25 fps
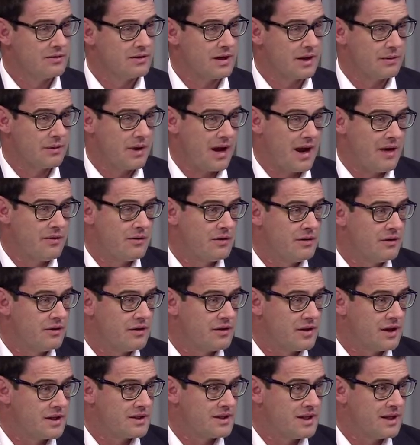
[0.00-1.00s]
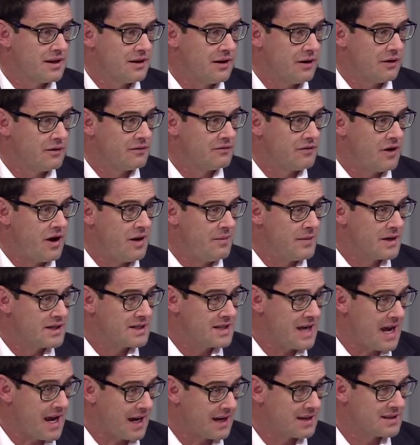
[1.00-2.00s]
130 odd farm
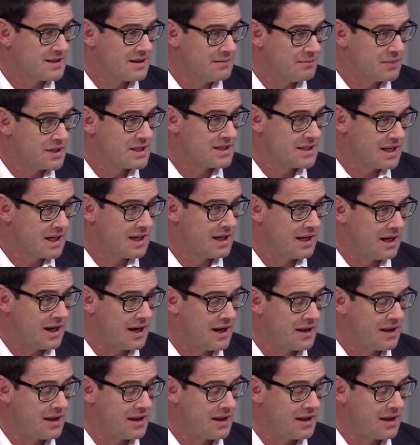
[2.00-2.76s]
attacks in particular,